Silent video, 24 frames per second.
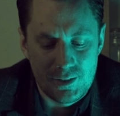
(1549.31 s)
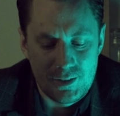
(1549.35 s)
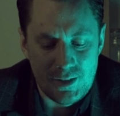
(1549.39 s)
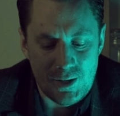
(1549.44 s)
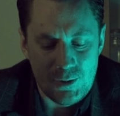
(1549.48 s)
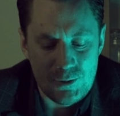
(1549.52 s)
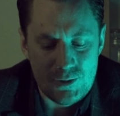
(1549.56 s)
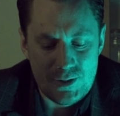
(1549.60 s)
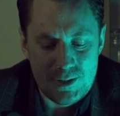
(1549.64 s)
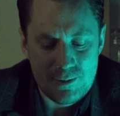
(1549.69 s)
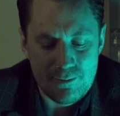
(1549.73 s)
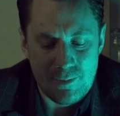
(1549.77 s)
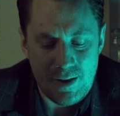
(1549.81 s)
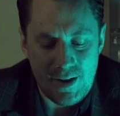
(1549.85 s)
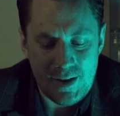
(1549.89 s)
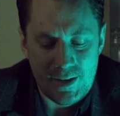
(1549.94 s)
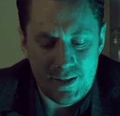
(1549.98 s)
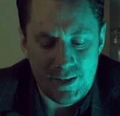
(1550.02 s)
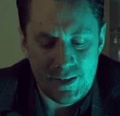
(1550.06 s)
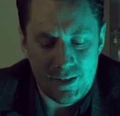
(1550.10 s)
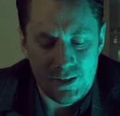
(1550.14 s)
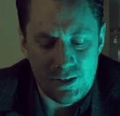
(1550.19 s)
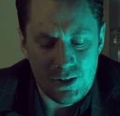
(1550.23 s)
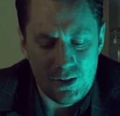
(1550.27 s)
now
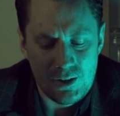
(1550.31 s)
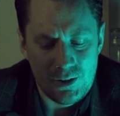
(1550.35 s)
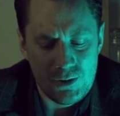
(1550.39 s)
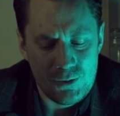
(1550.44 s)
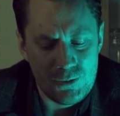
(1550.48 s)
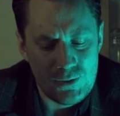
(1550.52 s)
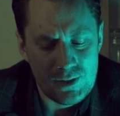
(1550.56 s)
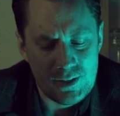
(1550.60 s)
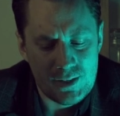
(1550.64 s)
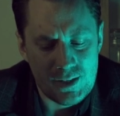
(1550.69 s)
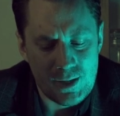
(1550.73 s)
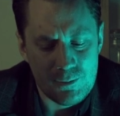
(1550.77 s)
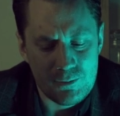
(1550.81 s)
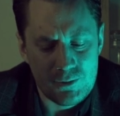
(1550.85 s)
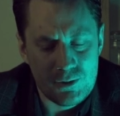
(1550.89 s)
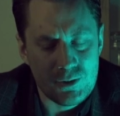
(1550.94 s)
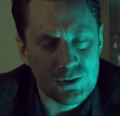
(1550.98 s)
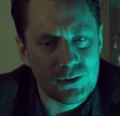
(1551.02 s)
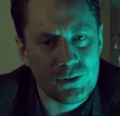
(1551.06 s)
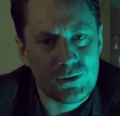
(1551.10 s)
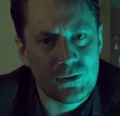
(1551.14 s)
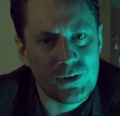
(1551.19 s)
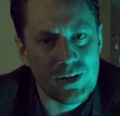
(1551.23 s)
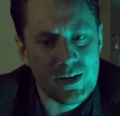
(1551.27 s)
smiling, although he kept
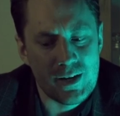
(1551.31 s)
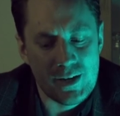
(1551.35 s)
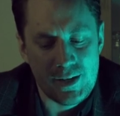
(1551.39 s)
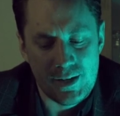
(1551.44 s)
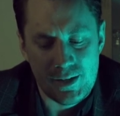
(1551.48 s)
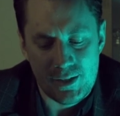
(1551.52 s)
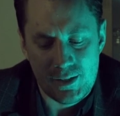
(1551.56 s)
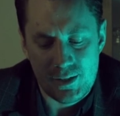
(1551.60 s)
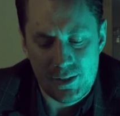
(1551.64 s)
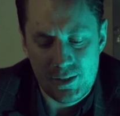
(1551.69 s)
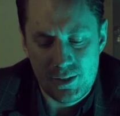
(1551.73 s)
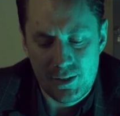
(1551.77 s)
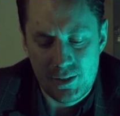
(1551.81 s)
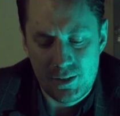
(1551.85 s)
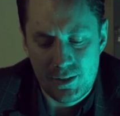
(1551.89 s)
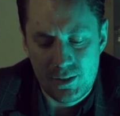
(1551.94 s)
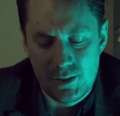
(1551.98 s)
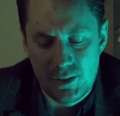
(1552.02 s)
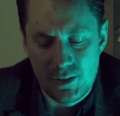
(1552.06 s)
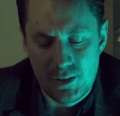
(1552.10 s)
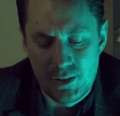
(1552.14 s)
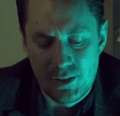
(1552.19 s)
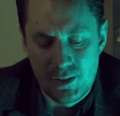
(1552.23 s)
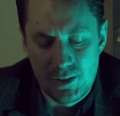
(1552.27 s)
on crying.
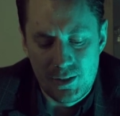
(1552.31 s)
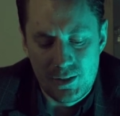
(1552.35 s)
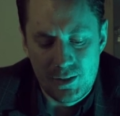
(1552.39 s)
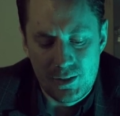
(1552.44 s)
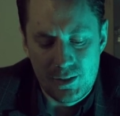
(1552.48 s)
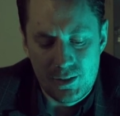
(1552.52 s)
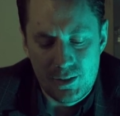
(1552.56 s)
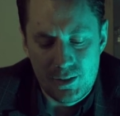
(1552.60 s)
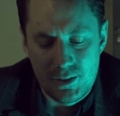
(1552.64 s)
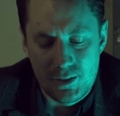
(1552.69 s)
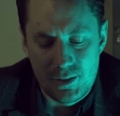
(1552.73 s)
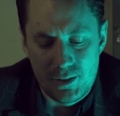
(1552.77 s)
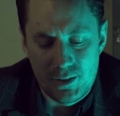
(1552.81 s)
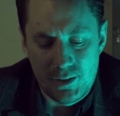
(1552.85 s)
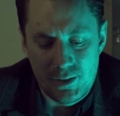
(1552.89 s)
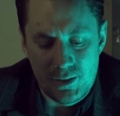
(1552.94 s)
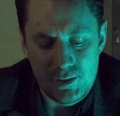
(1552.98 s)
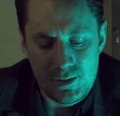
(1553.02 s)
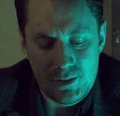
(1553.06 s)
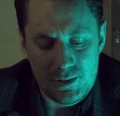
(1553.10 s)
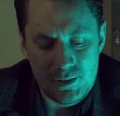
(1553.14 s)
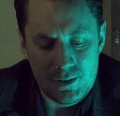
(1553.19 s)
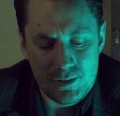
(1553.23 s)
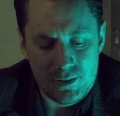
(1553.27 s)

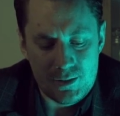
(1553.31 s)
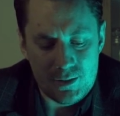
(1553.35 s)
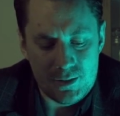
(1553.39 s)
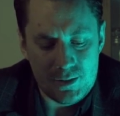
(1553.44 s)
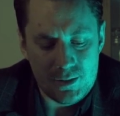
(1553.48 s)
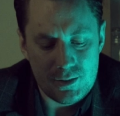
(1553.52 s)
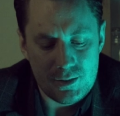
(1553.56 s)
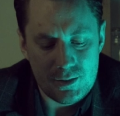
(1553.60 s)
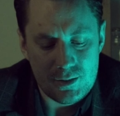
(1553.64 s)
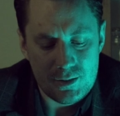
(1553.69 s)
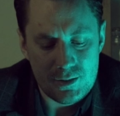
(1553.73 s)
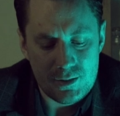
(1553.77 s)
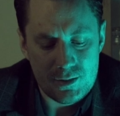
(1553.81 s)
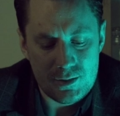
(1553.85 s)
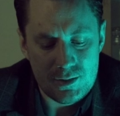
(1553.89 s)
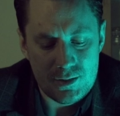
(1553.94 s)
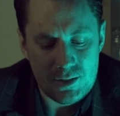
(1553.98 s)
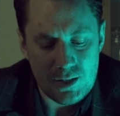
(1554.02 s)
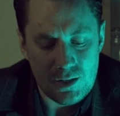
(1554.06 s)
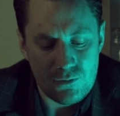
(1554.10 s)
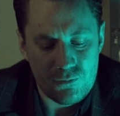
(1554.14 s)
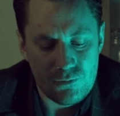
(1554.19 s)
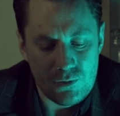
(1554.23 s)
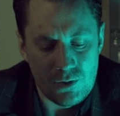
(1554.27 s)
He didn't
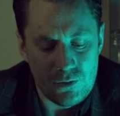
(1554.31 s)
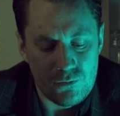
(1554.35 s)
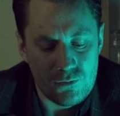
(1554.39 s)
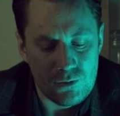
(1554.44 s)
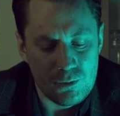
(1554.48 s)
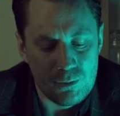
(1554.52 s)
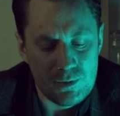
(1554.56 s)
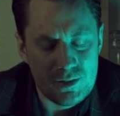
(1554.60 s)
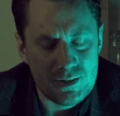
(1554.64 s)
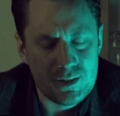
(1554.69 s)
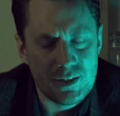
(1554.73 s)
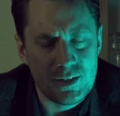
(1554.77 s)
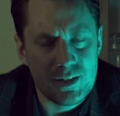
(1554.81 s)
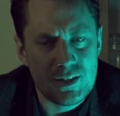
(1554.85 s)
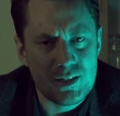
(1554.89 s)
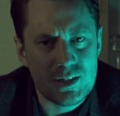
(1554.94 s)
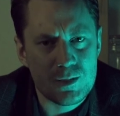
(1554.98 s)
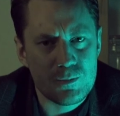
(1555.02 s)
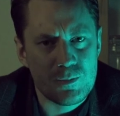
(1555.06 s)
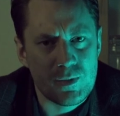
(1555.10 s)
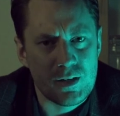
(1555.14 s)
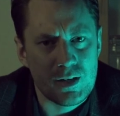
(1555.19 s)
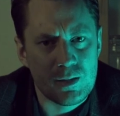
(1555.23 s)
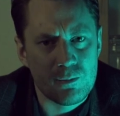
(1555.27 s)
suffer from his
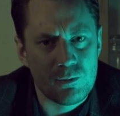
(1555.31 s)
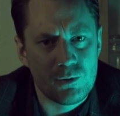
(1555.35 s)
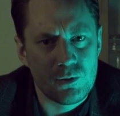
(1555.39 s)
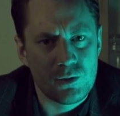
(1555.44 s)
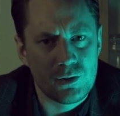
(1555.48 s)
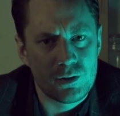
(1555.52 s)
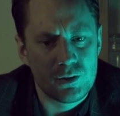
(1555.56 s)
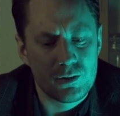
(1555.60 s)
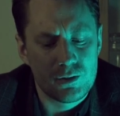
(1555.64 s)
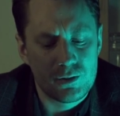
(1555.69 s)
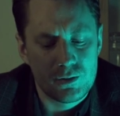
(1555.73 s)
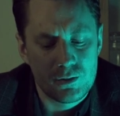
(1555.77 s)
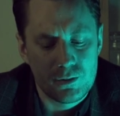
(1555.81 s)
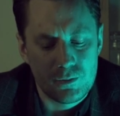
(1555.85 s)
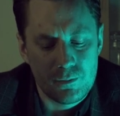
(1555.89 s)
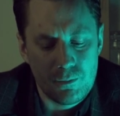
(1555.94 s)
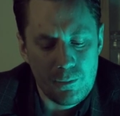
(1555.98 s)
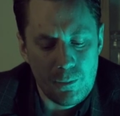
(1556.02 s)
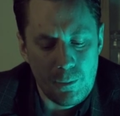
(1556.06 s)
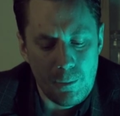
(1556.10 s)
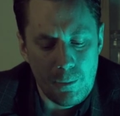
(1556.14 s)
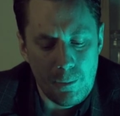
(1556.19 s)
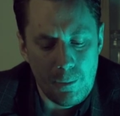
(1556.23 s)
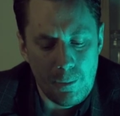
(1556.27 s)
lisp anymore.
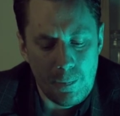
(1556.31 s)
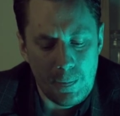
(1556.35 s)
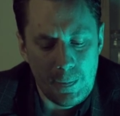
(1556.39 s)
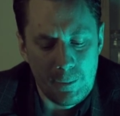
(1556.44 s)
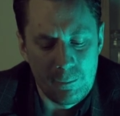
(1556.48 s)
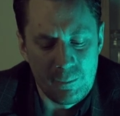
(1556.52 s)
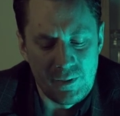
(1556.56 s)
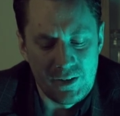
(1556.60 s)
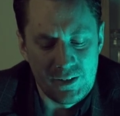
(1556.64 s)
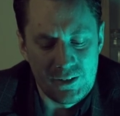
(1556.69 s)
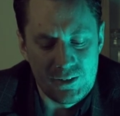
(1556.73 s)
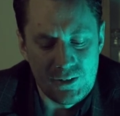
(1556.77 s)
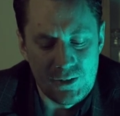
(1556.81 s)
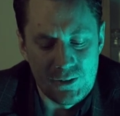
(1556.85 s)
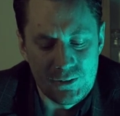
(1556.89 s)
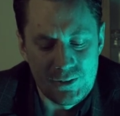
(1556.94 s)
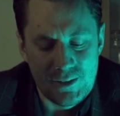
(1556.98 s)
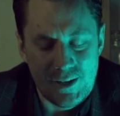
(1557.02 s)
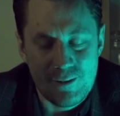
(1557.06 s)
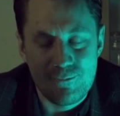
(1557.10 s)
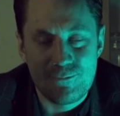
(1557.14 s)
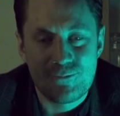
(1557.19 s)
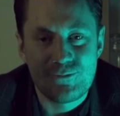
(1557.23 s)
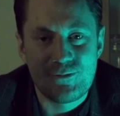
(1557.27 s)
My
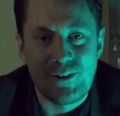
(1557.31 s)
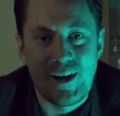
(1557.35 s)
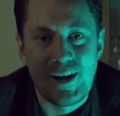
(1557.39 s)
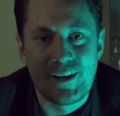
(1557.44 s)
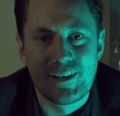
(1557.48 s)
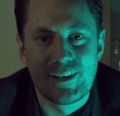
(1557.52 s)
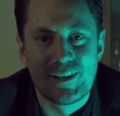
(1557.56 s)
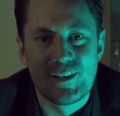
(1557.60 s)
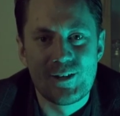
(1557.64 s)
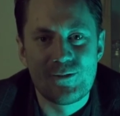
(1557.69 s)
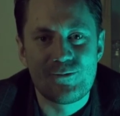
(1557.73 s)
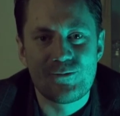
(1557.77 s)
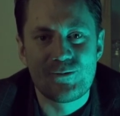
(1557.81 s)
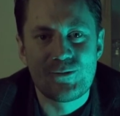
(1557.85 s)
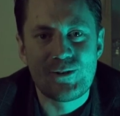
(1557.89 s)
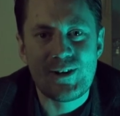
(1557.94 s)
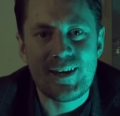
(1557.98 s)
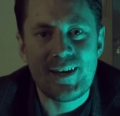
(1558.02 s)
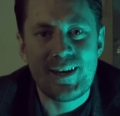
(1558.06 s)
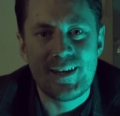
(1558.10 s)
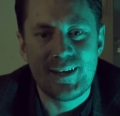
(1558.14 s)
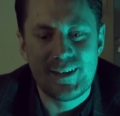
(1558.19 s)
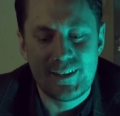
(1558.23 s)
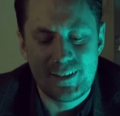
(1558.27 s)
God, I'm finally
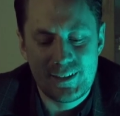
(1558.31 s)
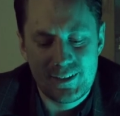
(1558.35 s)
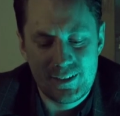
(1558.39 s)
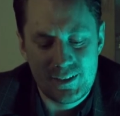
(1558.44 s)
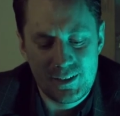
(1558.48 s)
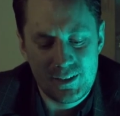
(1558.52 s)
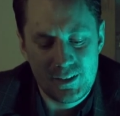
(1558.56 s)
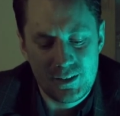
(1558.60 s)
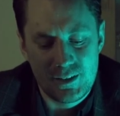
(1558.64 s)
free!